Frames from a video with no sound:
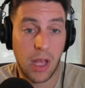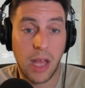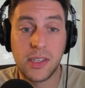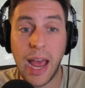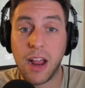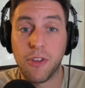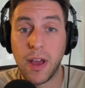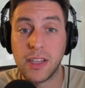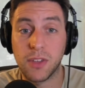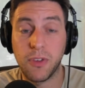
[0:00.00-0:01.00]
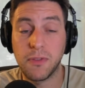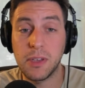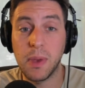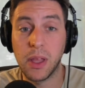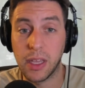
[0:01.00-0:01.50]
and sacrifice the
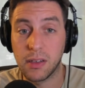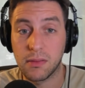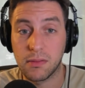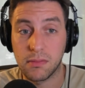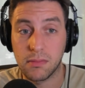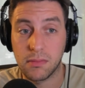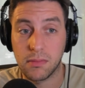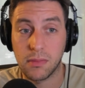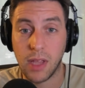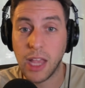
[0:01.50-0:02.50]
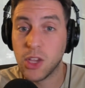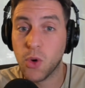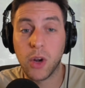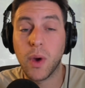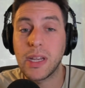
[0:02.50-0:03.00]
50 million. And
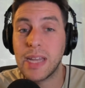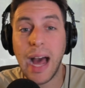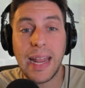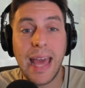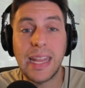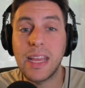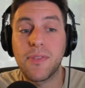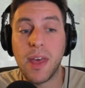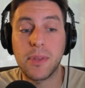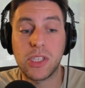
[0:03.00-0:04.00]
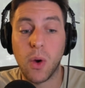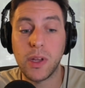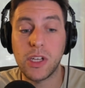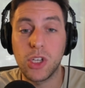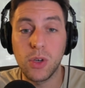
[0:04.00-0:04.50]
to know what not any of them is going
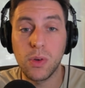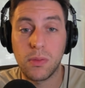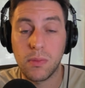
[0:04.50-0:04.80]
to do?